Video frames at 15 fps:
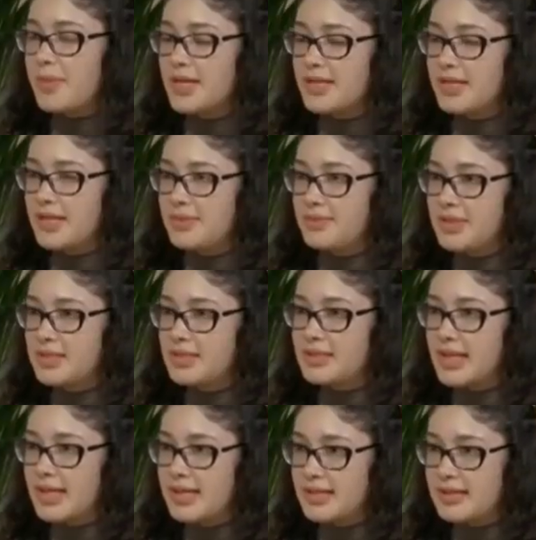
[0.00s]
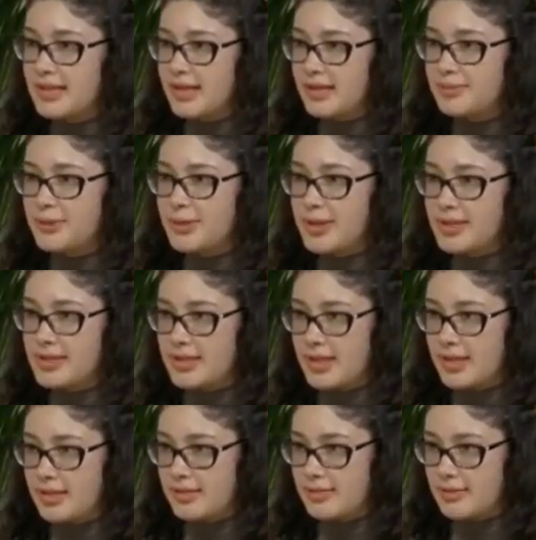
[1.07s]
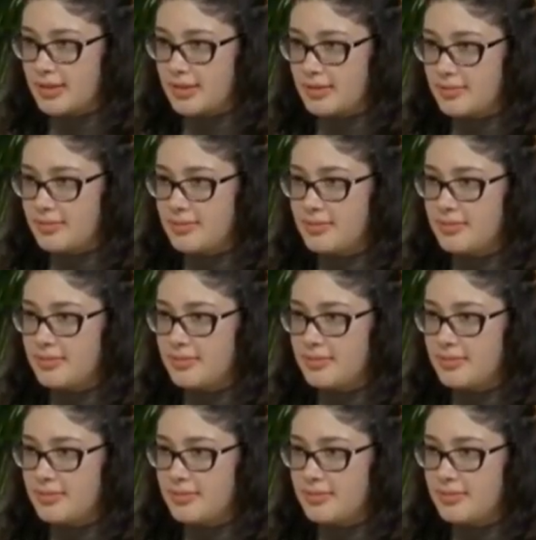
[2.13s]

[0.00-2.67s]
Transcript: My name is Saida Abdurazakova.